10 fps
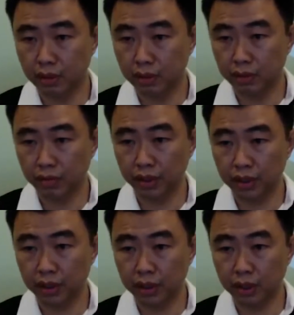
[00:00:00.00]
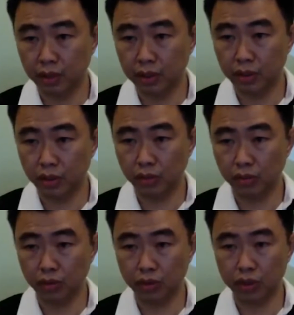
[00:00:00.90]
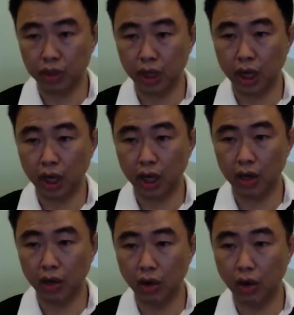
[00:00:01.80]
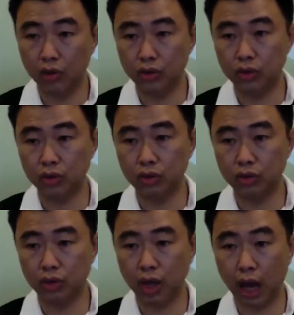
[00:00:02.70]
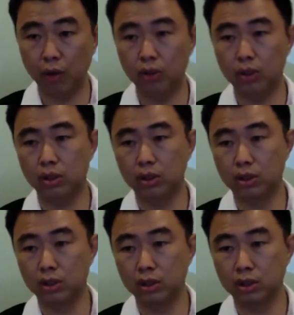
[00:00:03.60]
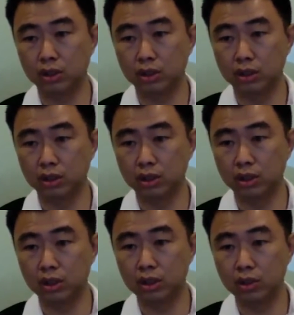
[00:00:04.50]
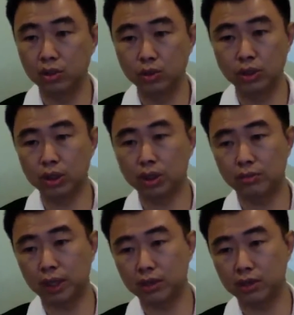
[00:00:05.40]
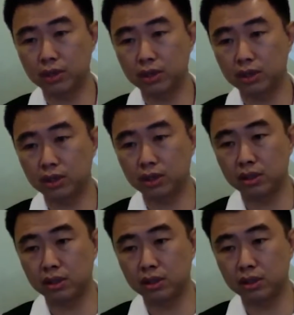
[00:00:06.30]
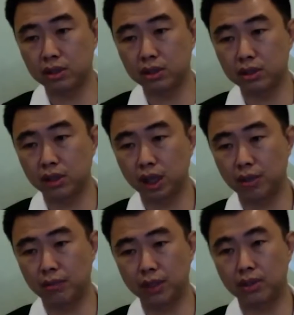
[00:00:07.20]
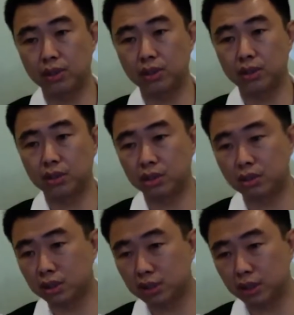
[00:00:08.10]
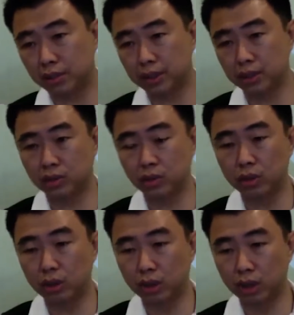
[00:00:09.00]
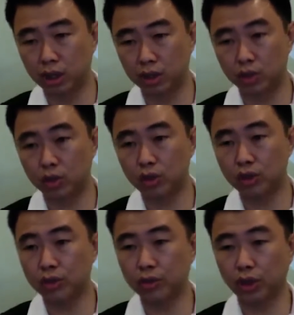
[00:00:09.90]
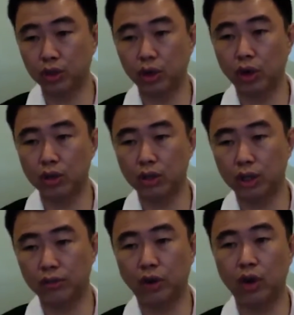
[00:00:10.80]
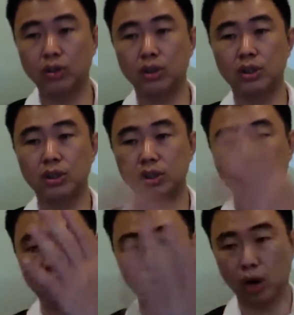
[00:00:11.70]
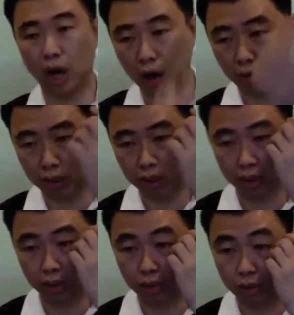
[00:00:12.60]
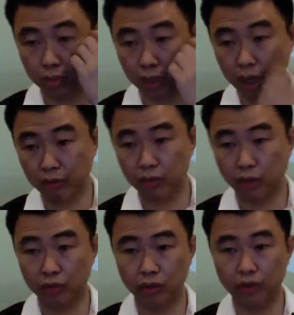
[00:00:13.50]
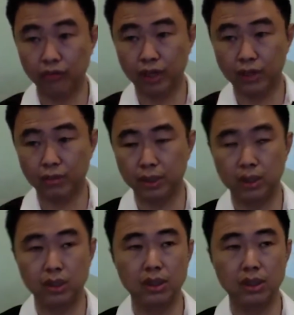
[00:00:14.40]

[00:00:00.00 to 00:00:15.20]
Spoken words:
Vince, what is store for Jia horse hour? Yin rooster man, Sin day master. So just concentrate on the horse. If the horse is inside your hour, just be careful of your investment